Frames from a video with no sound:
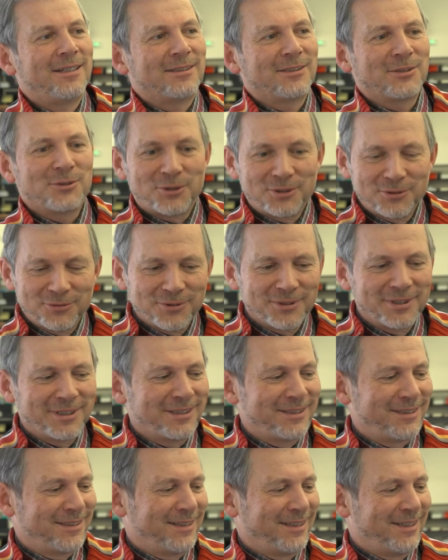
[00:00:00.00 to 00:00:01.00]
sorry for
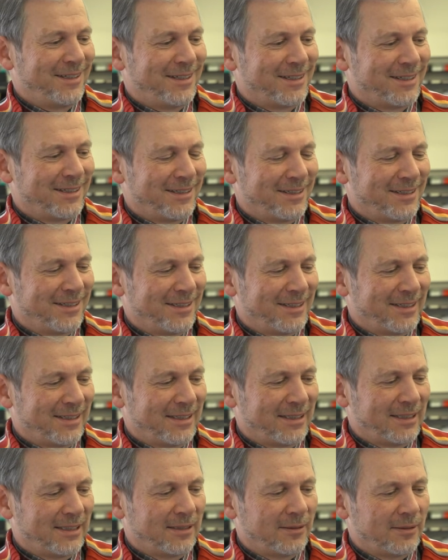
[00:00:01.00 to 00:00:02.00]
that, uh,
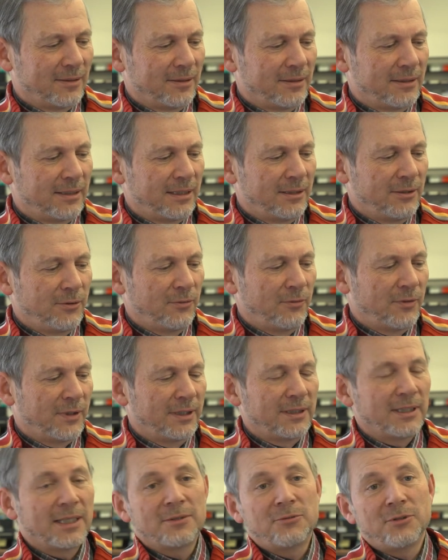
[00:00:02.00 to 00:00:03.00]
uh, then you
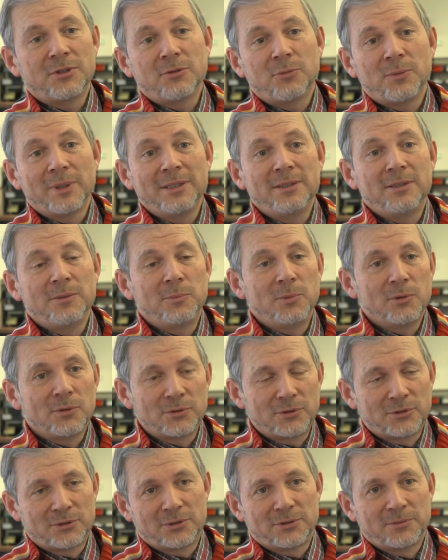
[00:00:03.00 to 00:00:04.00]
find one hundred twenty
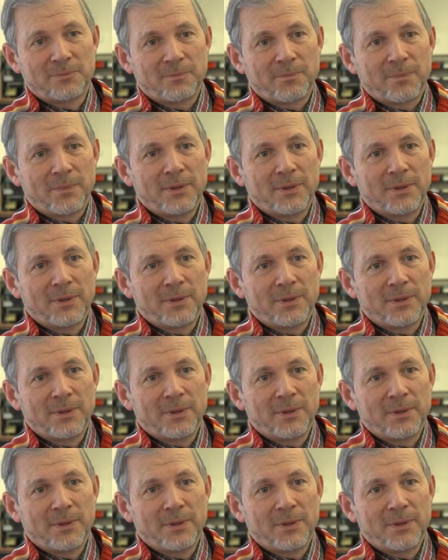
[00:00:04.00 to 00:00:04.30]
books.